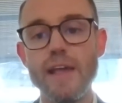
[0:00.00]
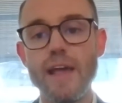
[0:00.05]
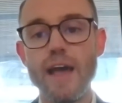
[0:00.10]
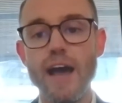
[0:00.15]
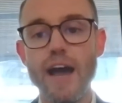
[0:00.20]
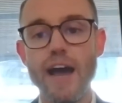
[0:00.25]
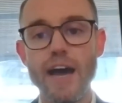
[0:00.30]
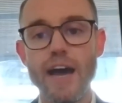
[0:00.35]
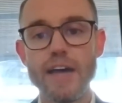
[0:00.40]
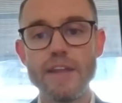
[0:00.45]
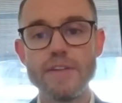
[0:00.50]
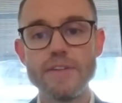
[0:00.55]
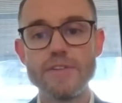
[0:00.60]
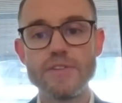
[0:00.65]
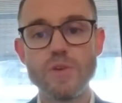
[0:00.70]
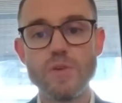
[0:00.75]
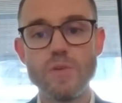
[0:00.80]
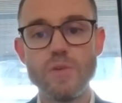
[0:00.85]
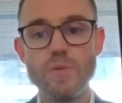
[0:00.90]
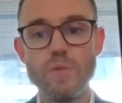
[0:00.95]
And
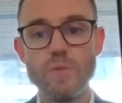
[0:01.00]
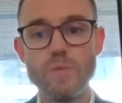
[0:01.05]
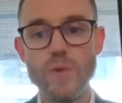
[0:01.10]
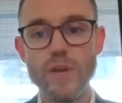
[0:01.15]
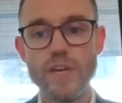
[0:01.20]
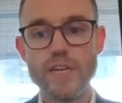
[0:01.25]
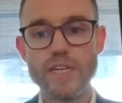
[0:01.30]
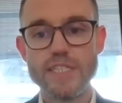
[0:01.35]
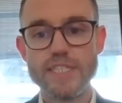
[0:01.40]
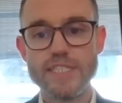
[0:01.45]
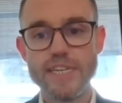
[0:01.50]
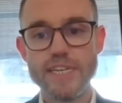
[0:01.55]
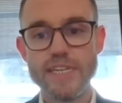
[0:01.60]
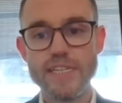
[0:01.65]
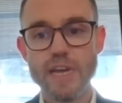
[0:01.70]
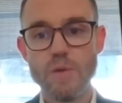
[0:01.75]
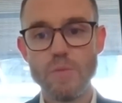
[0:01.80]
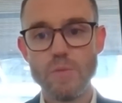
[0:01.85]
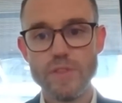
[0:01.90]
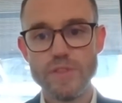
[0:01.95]
we can see
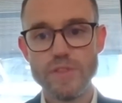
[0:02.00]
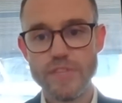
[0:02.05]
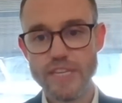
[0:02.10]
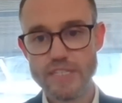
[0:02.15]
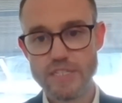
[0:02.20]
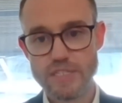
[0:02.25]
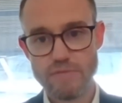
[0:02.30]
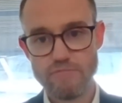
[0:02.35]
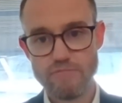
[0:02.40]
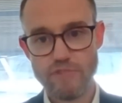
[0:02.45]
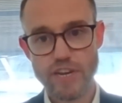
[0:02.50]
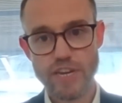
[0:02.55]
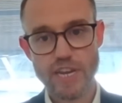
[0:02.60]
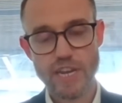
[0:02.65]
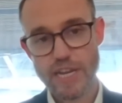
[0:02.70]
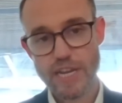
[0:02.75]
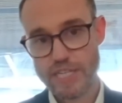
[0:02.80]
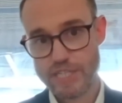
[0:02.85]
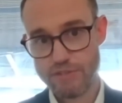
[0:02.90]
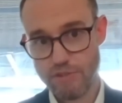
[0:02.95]
that with this
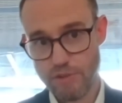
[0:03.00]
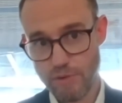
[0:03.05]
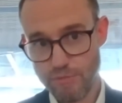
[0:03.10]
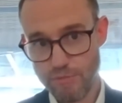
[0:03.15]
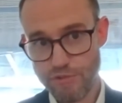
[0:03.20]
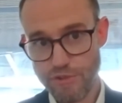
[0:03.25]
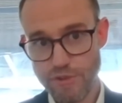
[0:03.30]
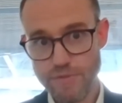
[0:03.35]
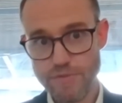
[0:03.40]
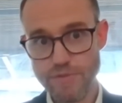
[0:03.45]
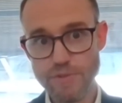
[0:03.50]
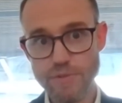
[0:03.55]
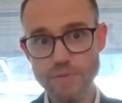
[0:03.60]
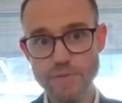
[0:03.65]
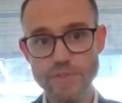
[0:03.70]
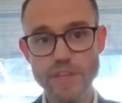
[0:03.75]
regulatory approval,